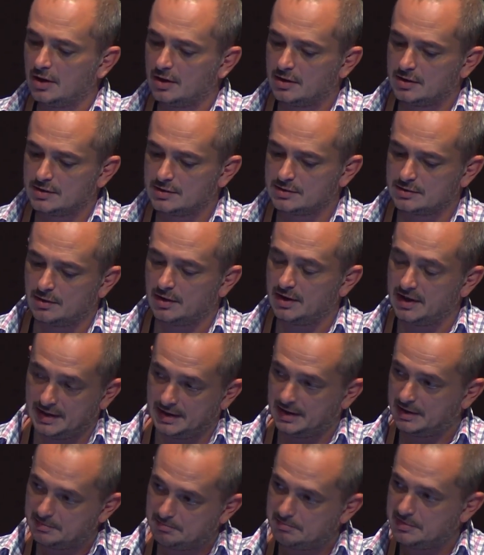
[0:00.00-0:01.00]

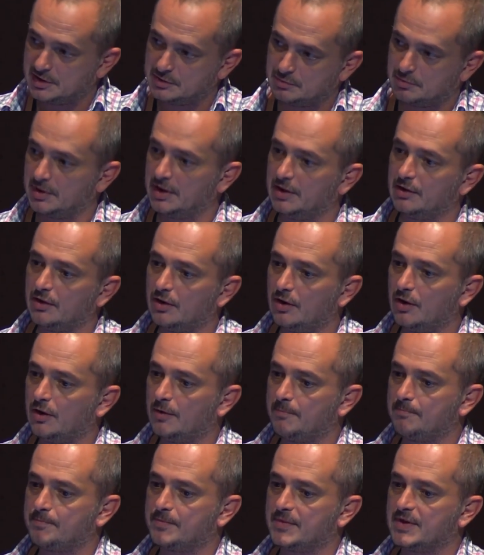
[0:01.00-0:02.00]
link between
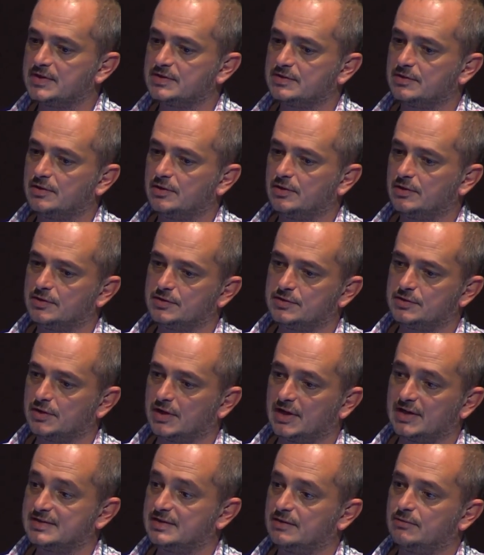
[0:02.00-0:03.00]

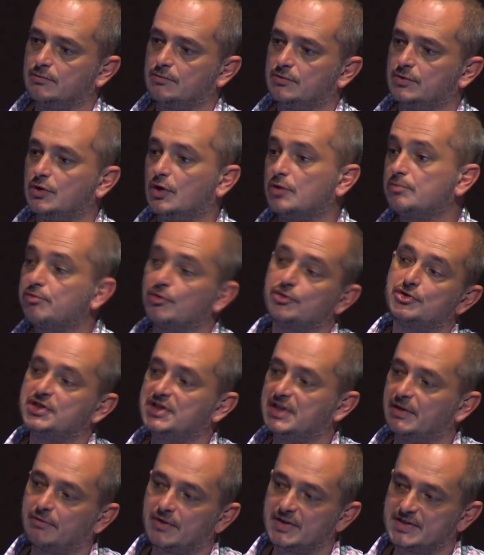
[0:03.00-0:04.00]
the
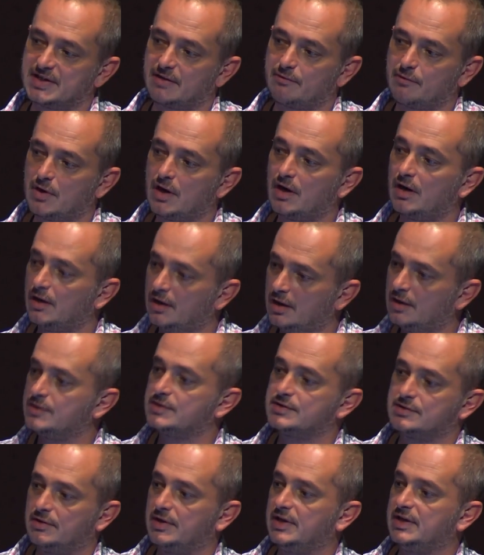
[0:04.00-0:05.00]
non-productive reservoir and
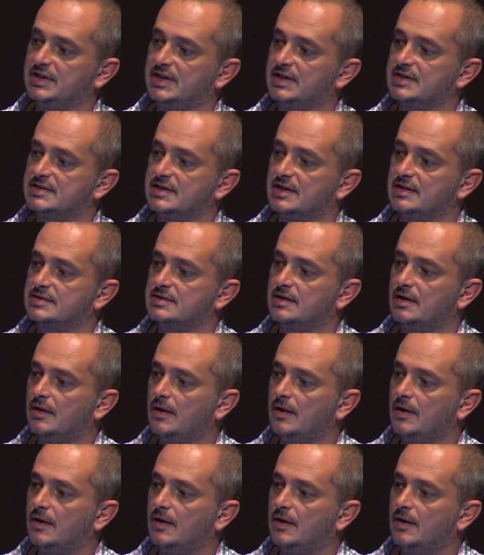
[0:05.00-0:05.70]
the NK cells.